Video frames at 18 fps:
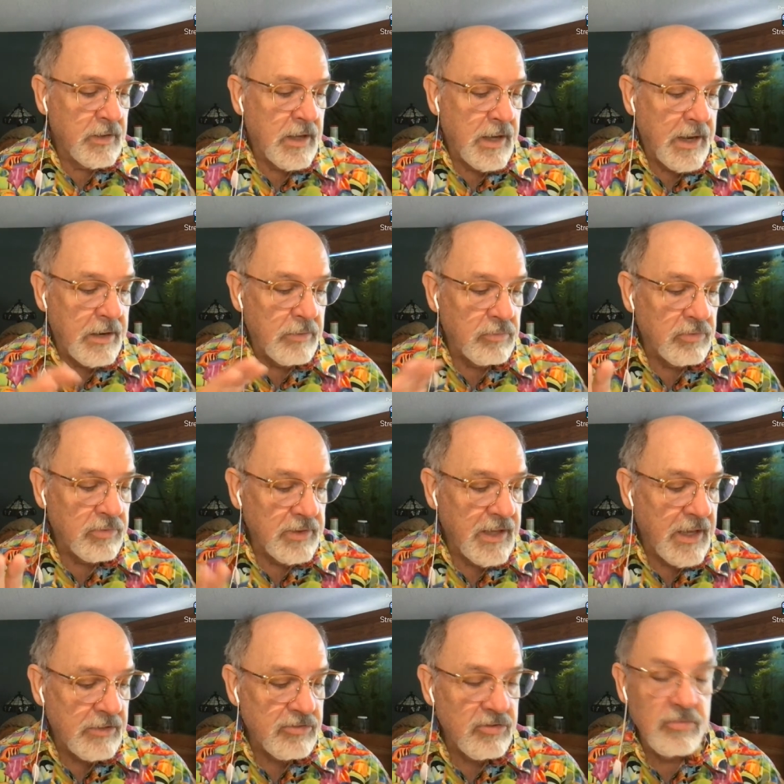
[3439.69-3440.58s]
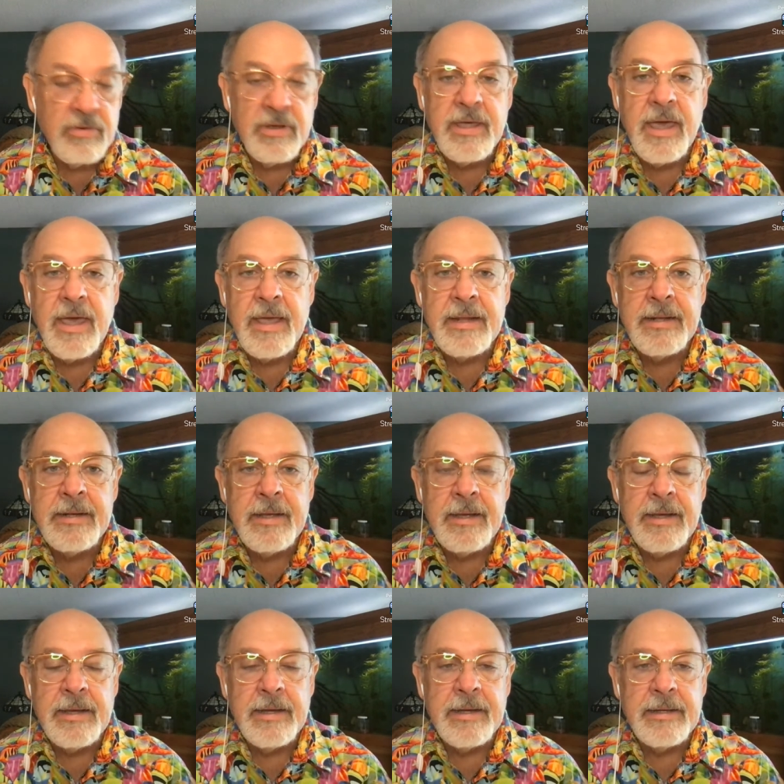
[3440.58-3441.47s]
I will catch you again
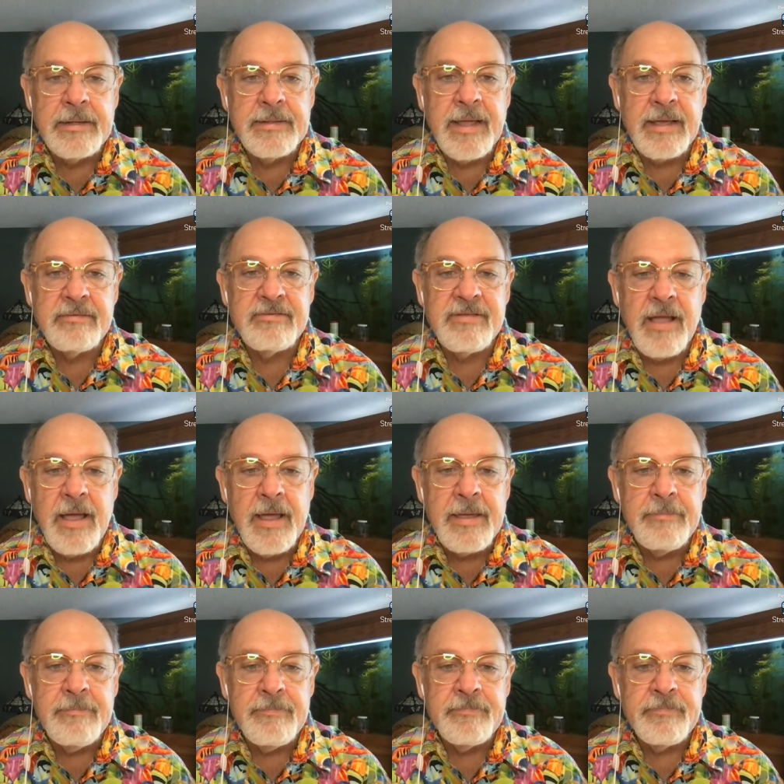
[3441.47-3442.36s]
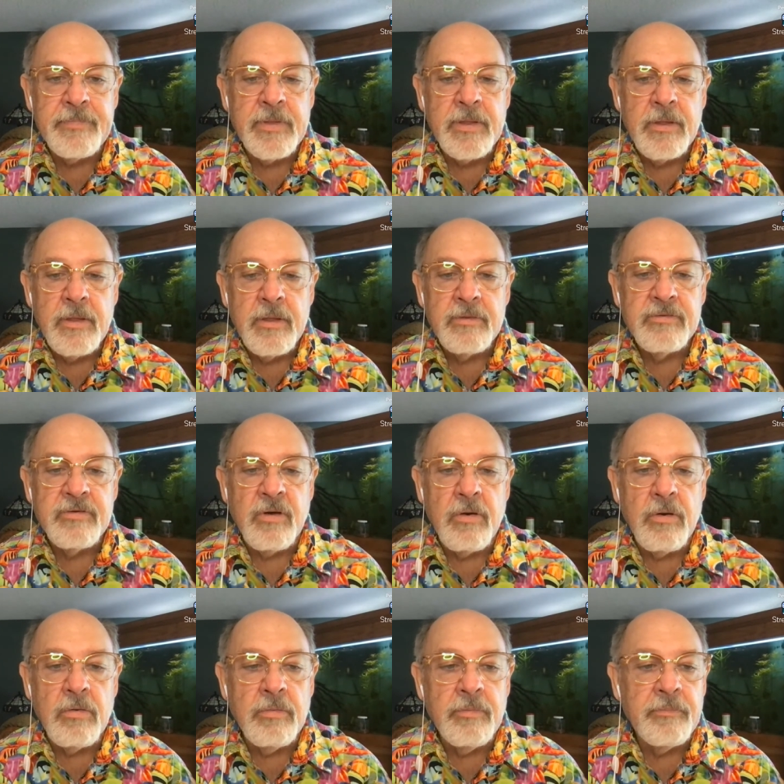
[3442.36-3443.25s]
next time.
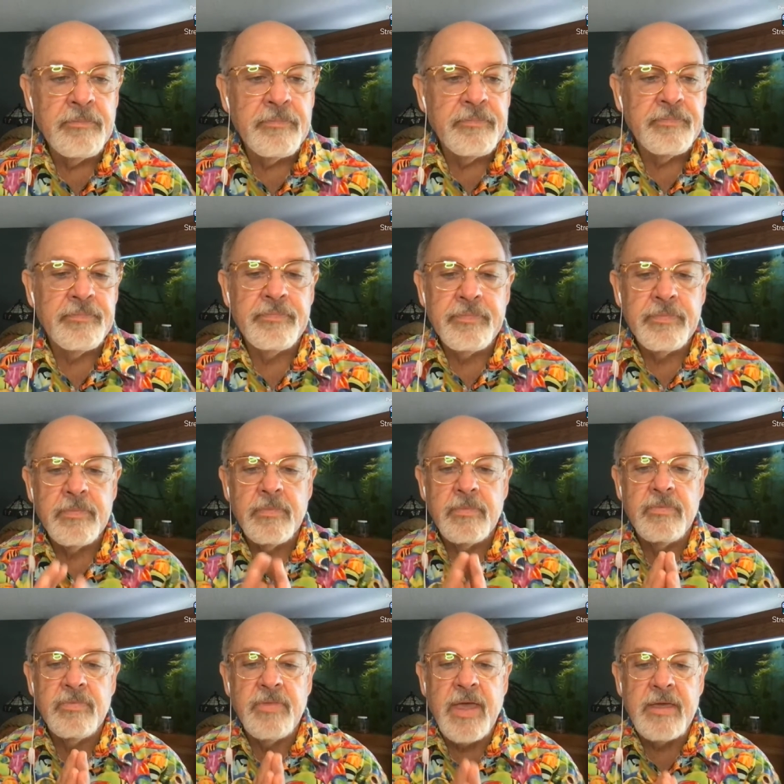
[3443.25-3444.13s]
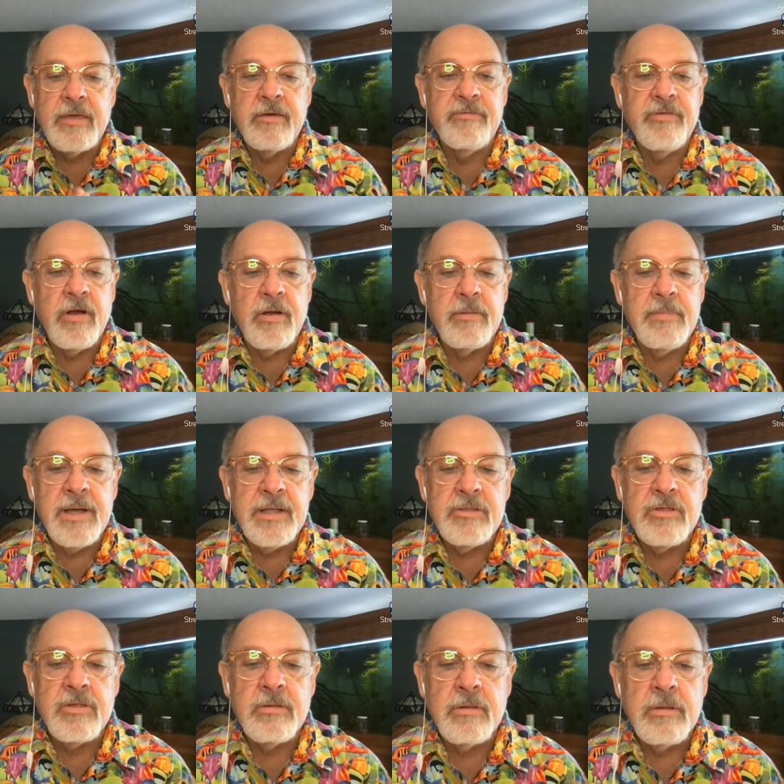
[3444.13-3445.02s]
So thank you very
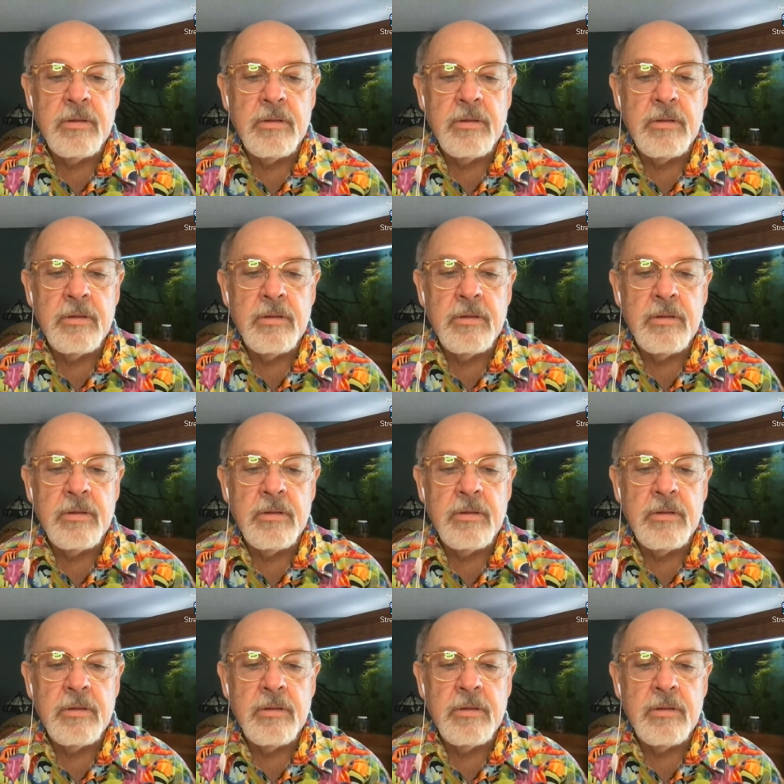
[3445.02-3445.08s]
much.